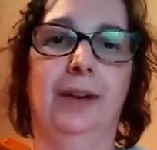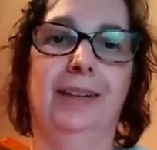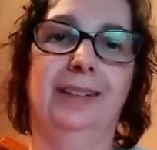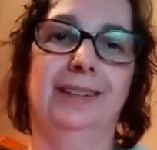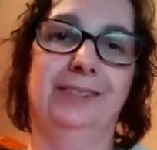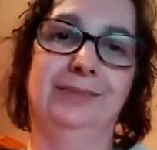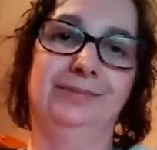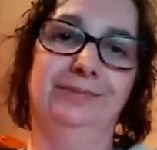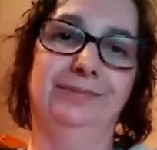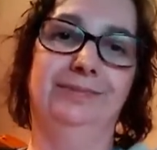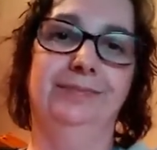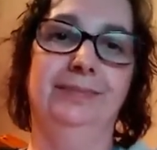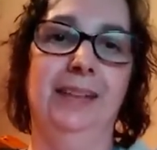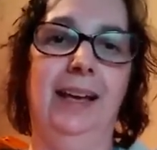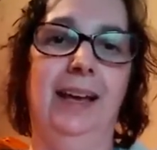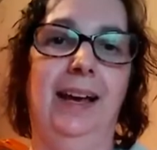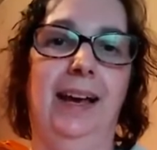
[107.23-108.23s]

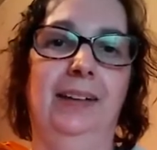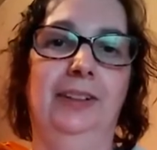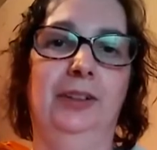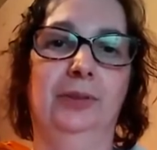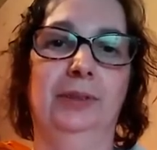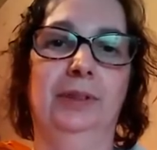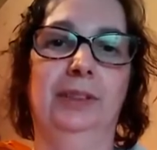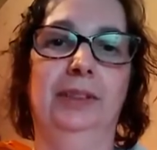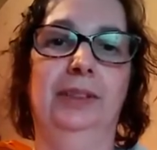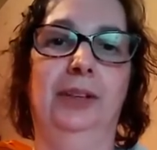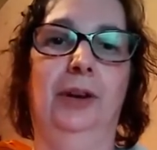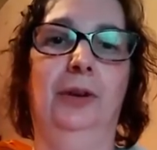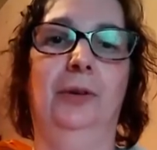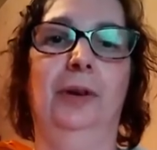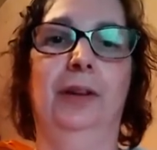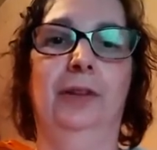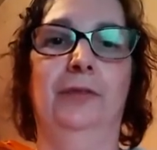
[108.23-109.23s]
I don't really
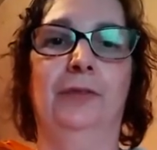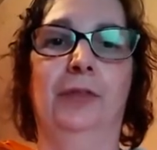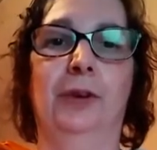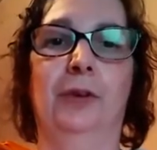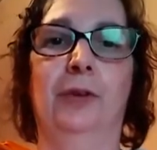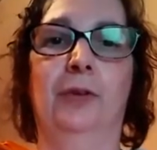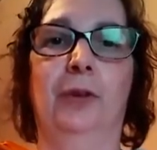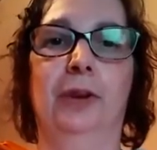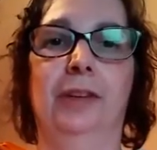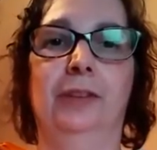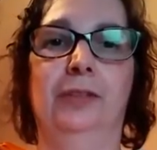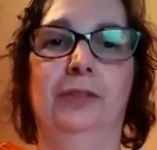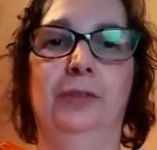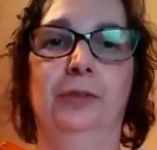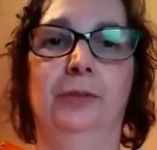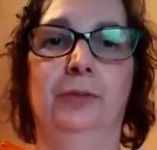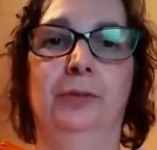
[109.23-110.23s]
know if they're going
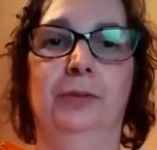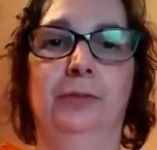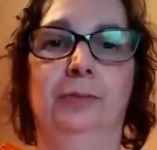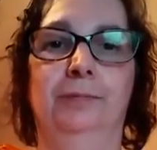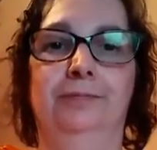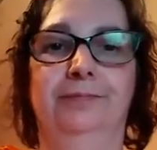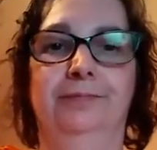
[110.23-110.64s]
to